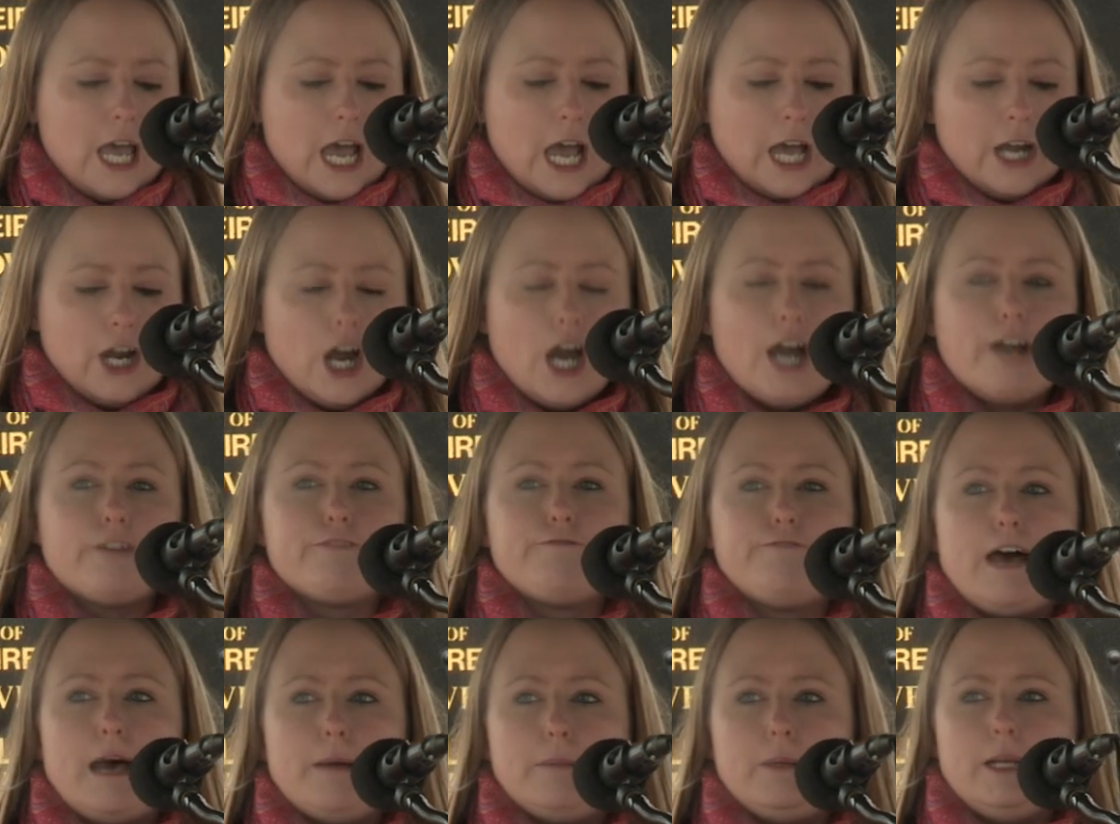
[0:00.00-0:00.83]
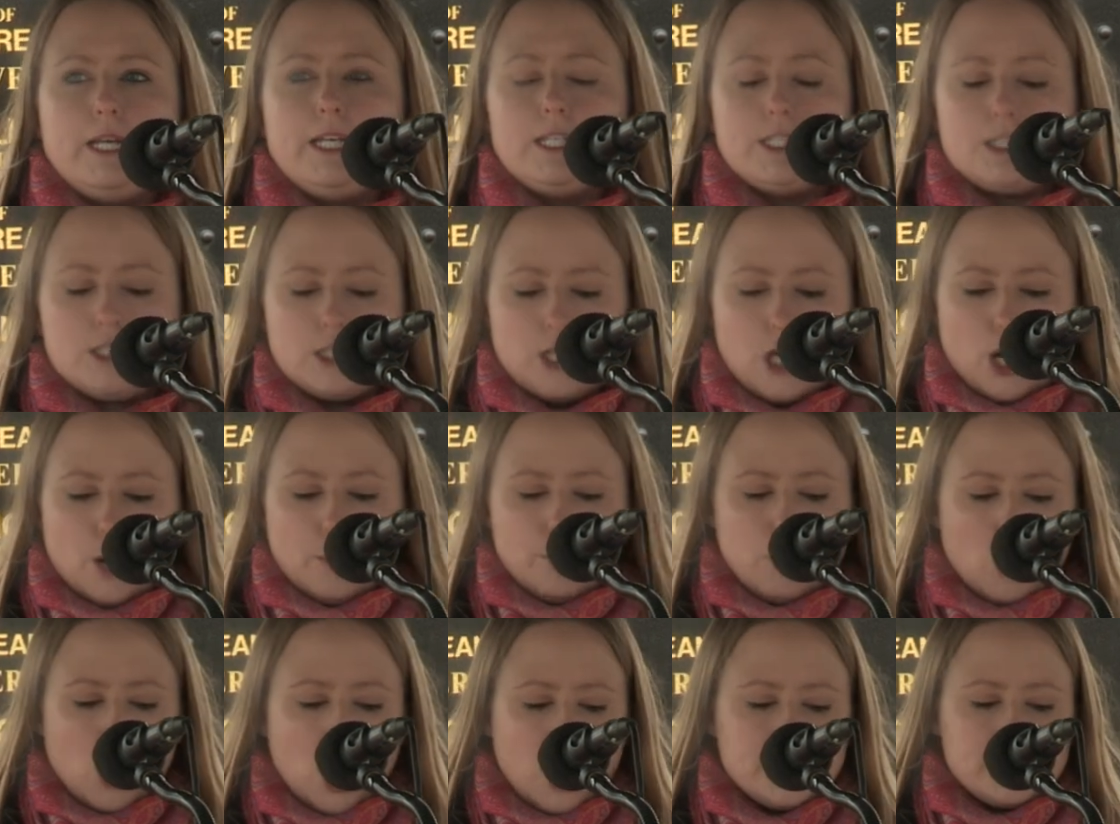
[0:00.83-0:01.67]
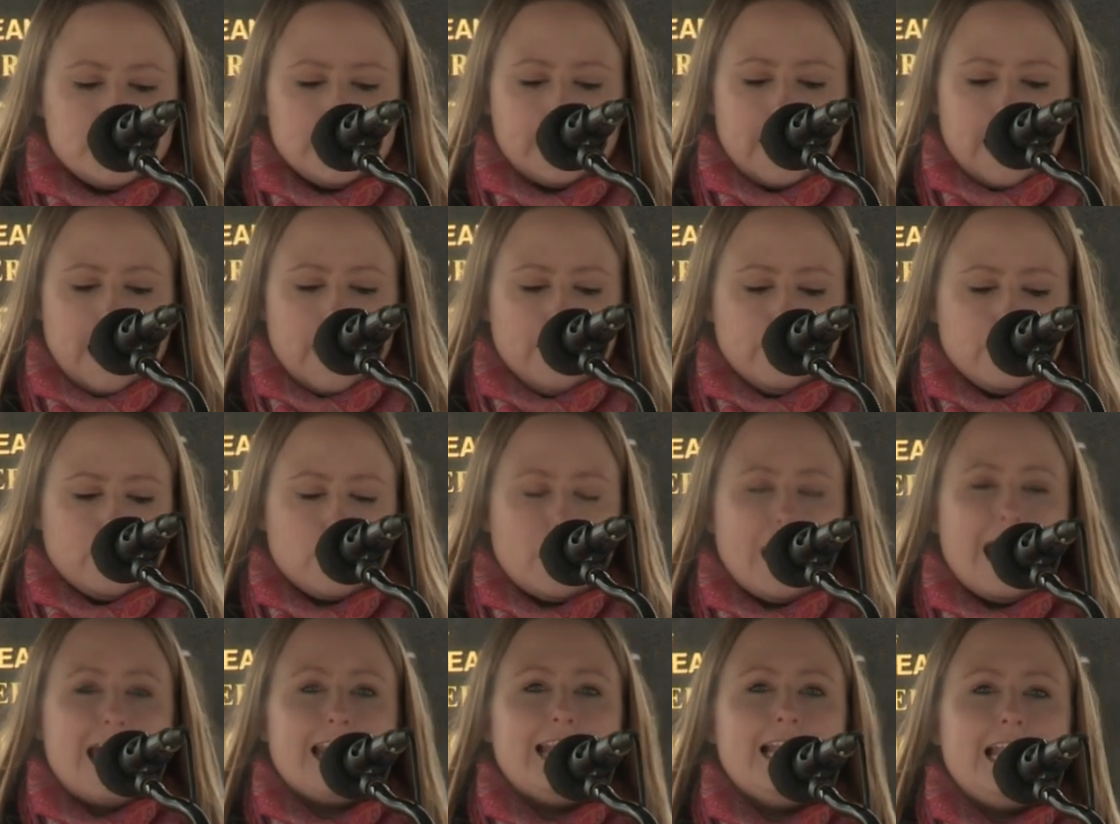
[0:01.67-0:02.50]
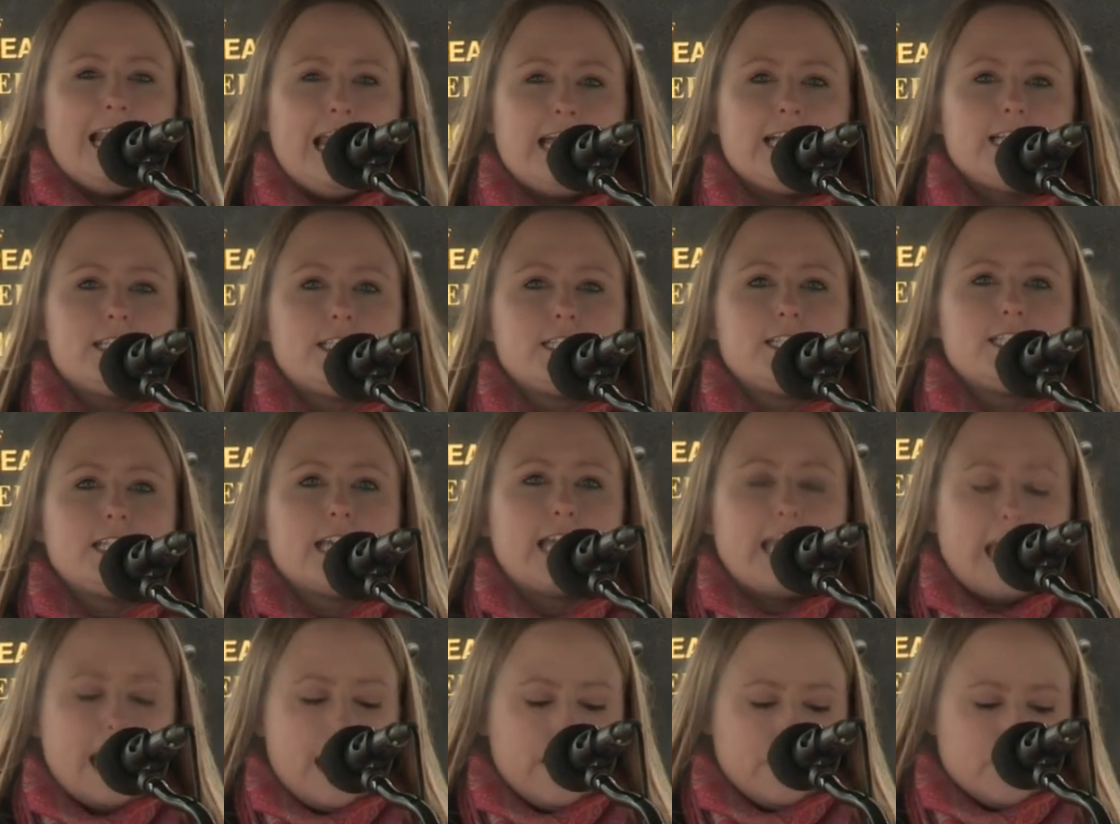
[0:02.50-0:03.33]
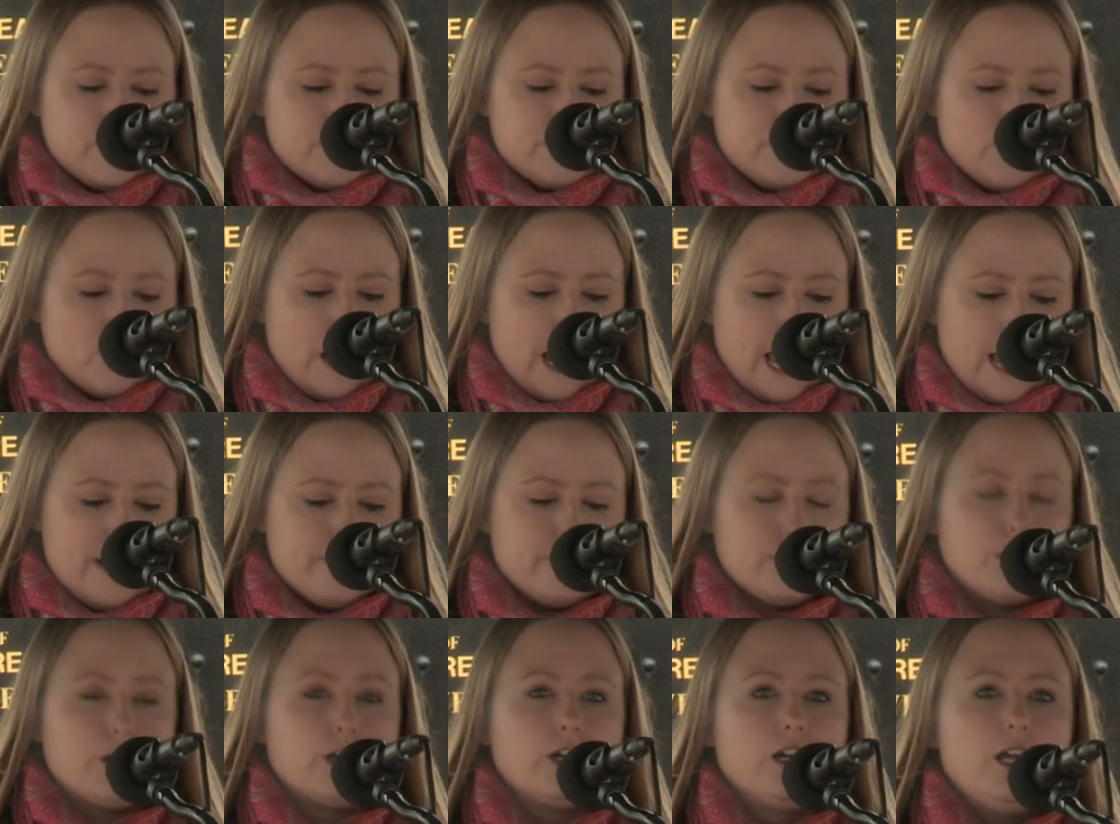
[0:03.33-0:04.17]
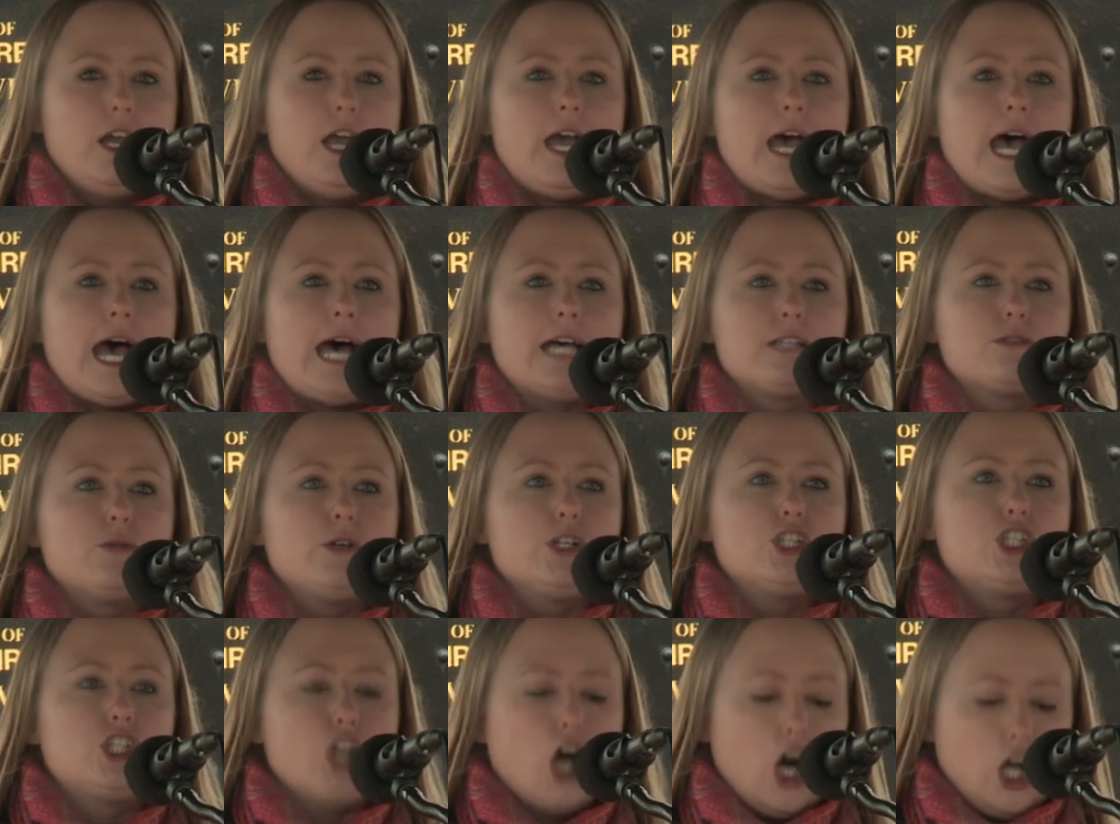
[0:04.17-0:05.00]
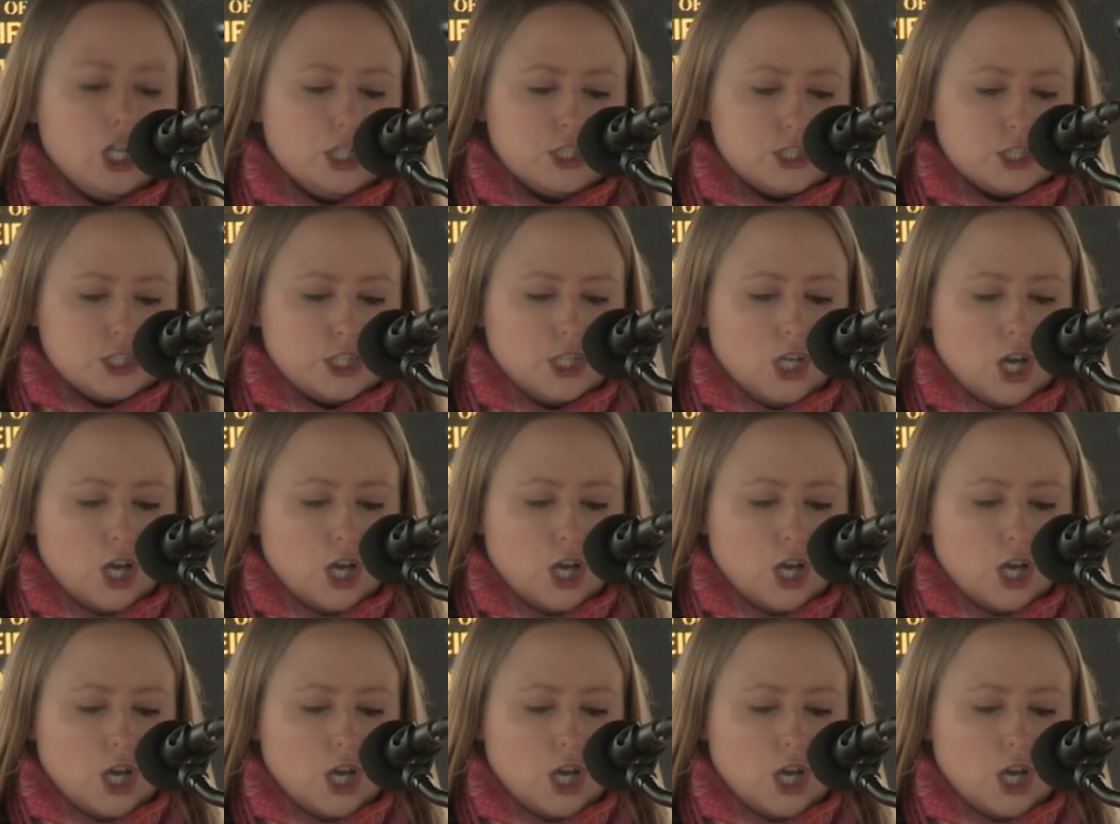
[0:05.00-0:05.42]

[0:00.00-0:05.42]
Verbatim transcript: and our families brought together and linked together forever as a result